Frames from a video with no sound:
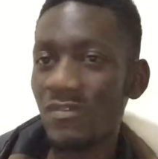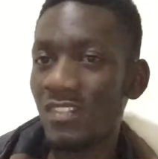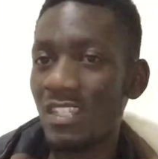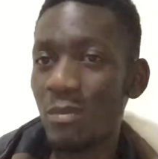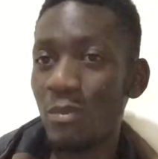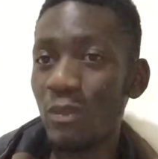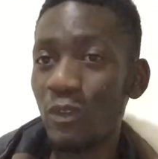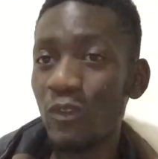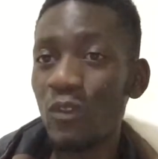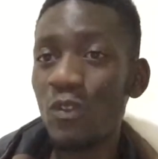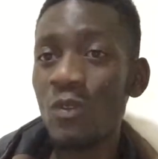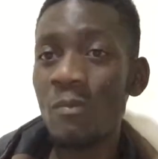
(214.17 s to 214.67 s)

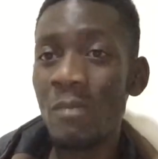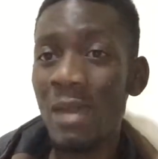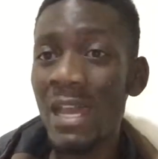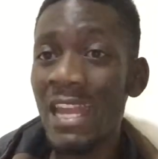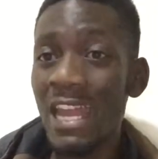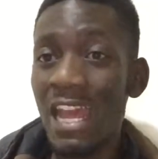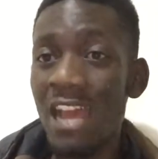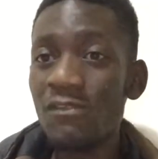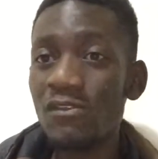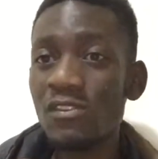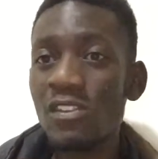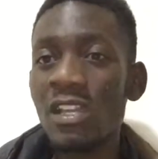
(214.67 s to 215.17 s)
Some of you might
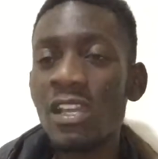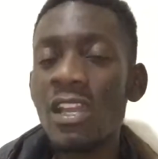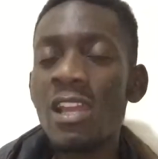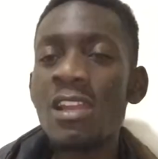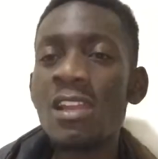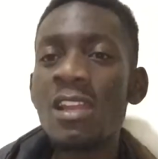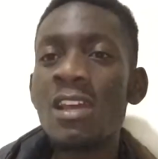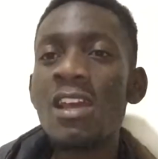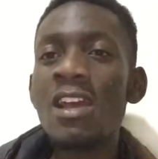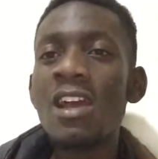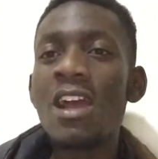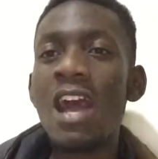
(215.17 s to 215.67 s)
have to
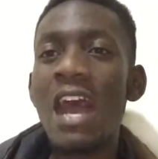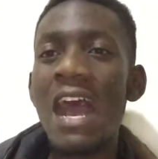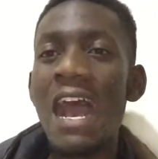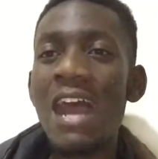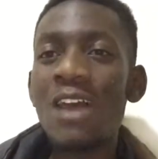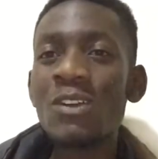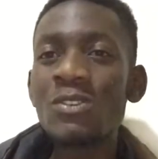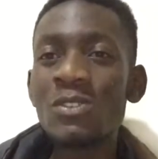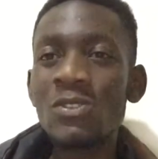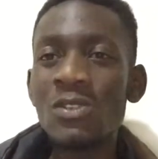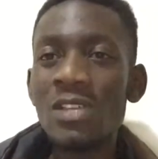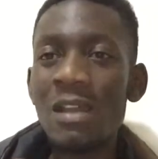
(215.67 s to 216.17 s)
learn,
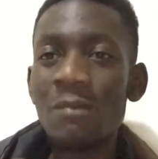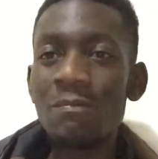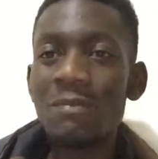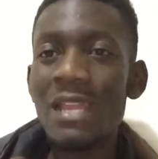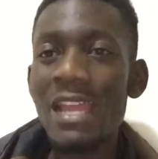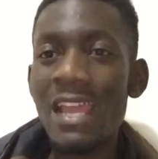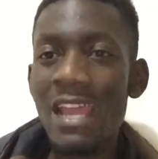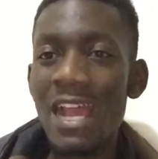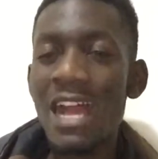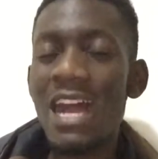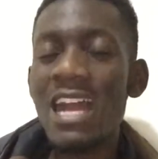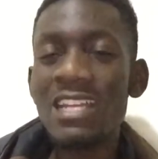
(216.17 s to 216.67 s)
how do you
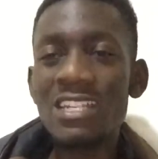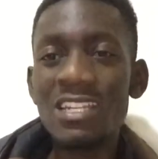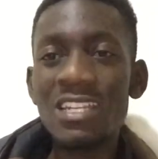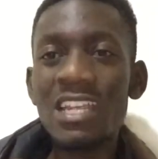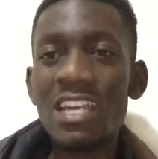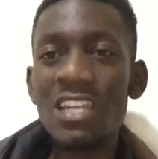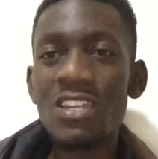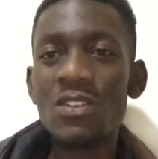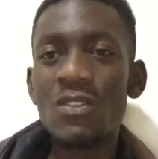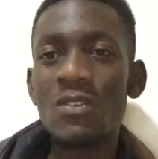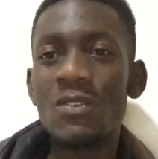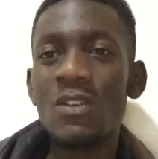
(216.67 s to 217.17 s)
apply
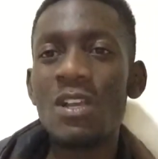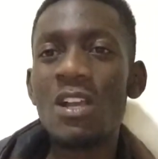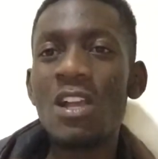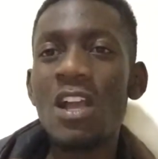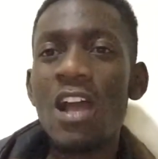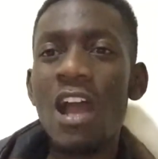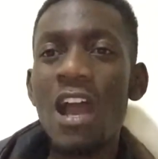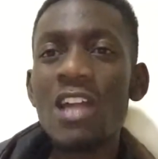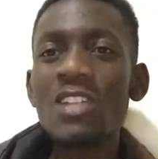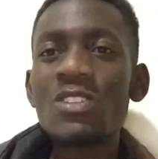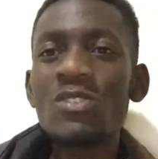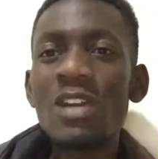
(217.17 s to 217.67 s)
eyeshadow?
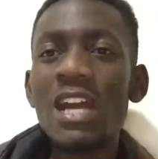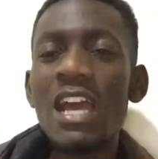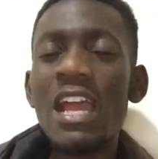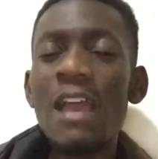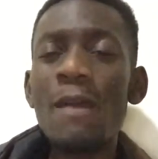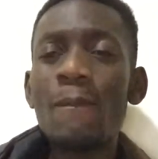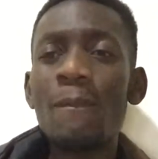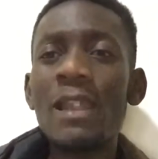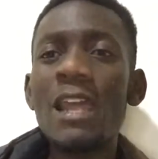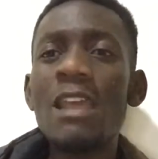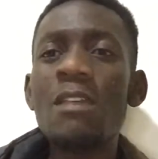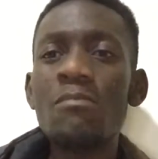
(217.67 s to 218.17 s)
How do I
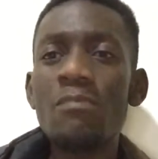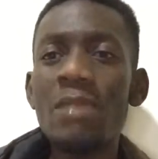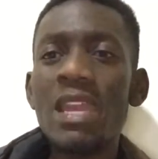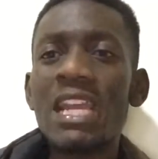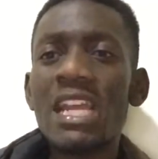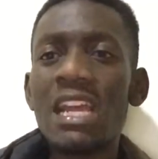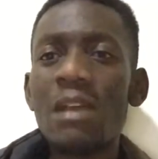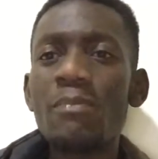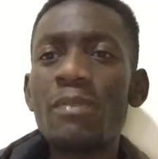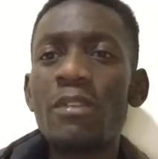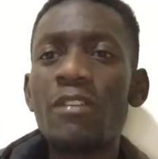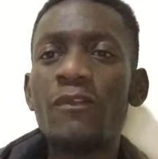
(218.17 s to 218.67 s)
apply
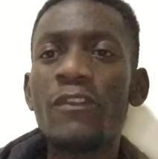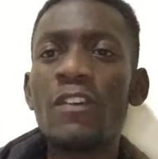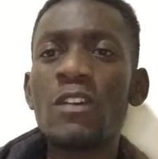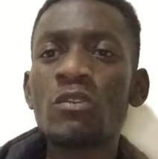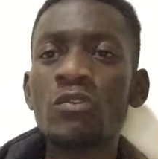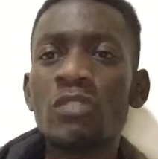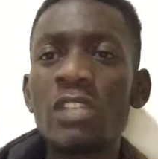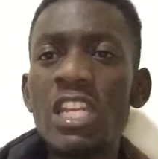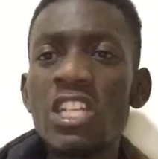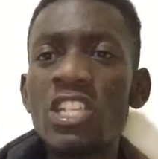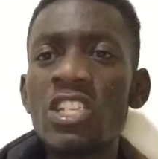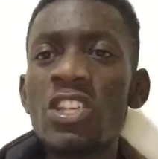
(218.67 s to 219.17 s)
makeup and
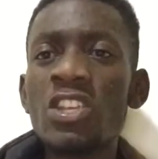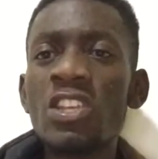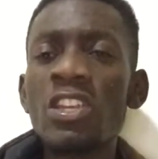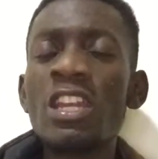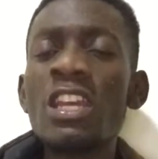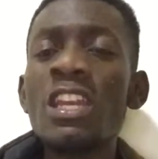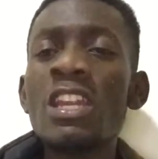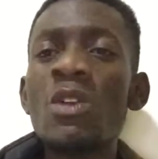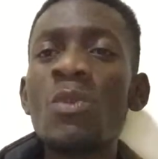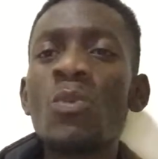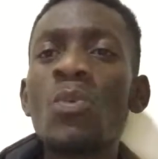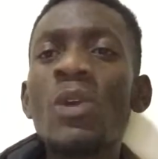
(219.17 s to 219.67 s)
foundation
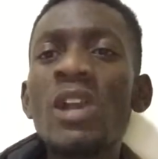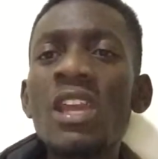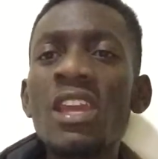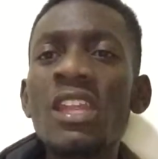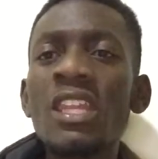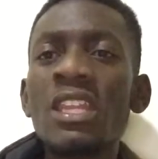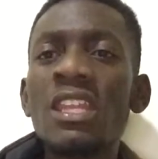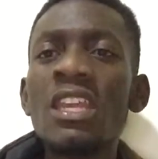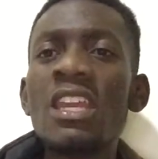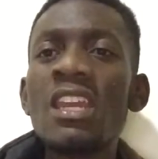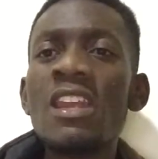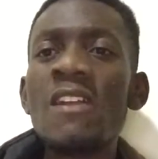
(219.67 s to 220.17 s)
in a
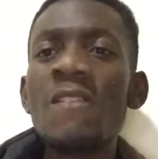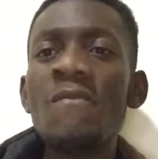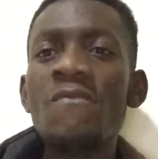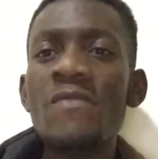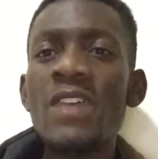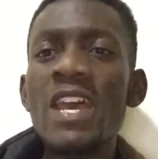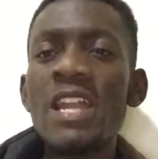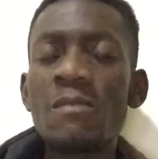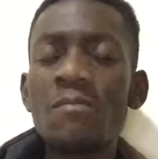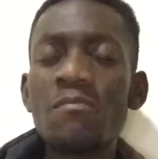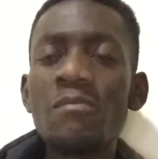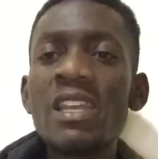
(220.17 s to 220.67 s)
way
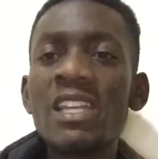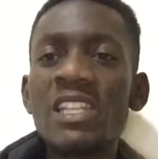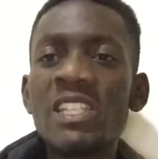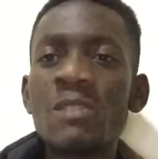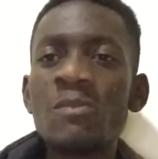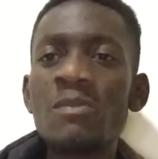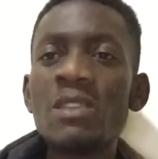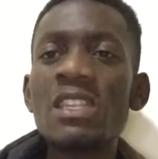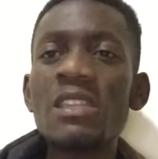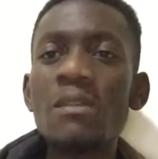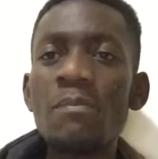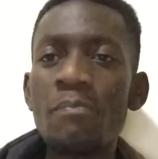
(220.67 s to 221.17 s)
that makes
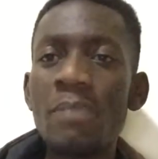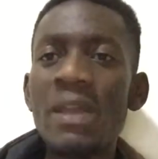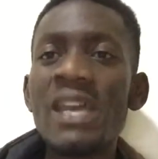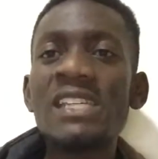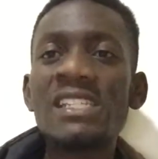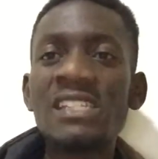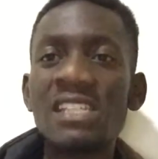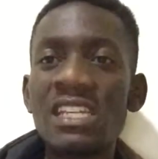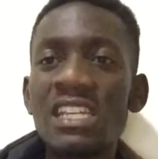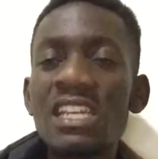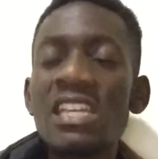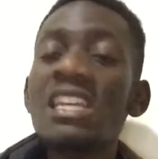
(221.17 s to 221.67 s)
me the
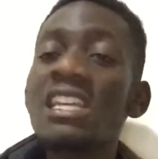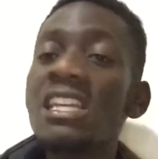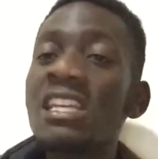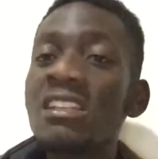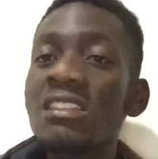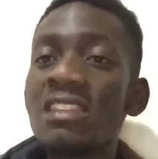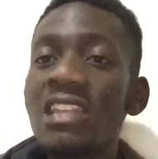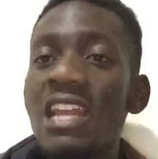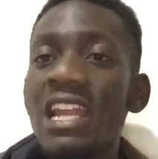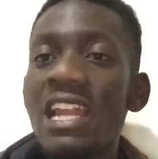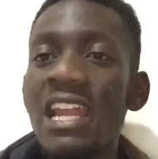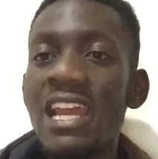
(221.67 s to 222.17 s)
best
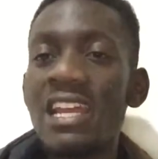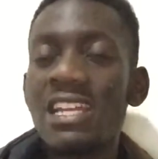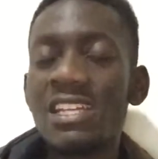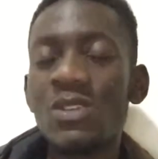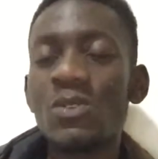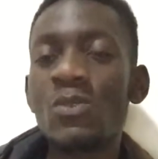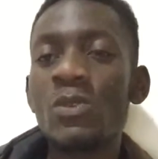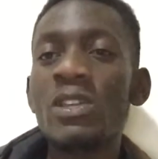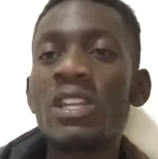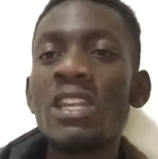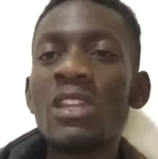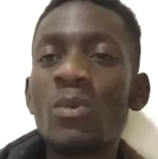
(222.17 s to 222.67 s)
in the land,
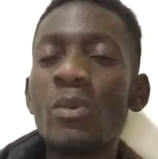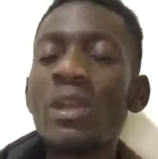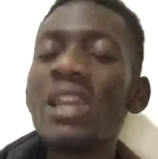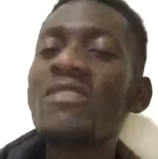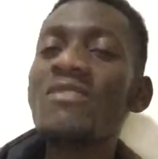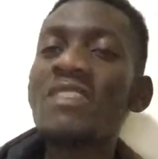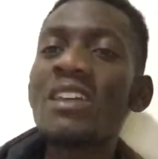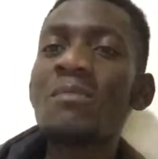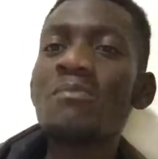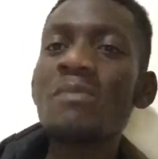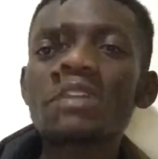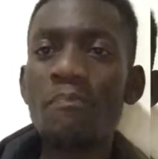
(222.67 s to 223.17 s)
or in a way
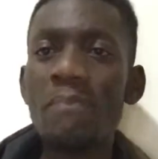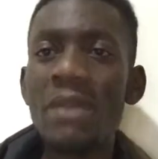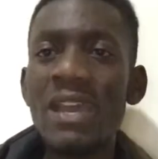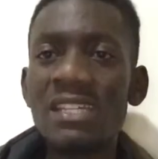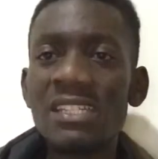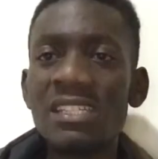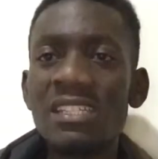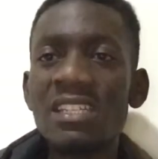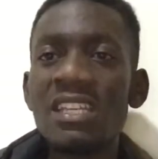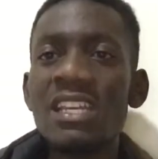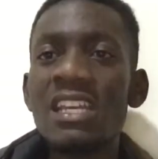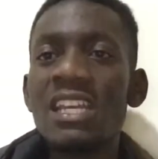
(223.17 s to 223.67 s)
that makes
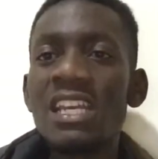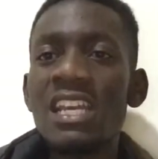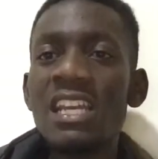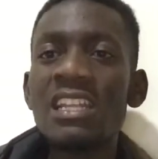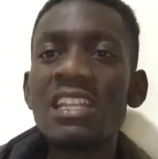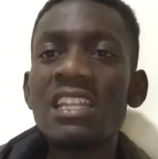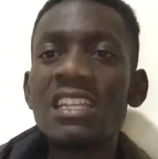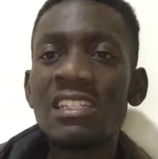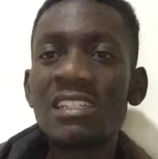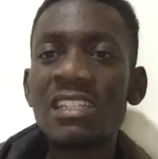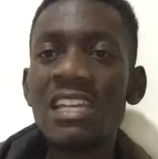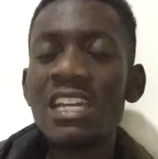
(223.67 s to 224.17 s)
best
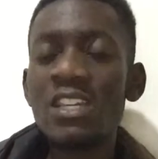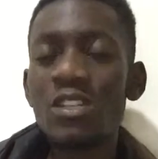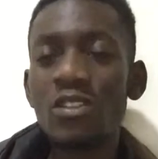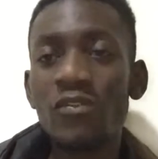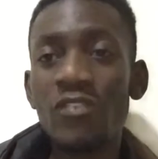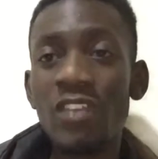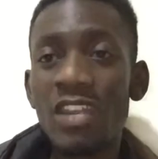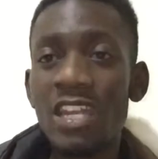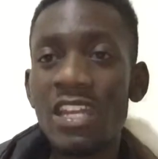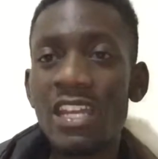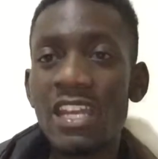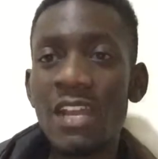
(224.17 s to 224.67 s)
in the sight
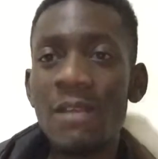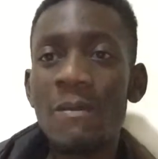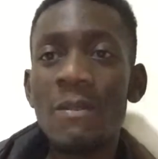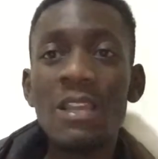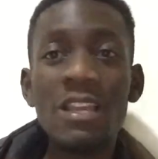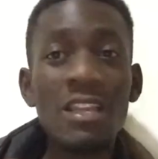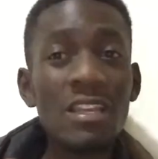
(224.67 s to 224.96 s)
of any guy?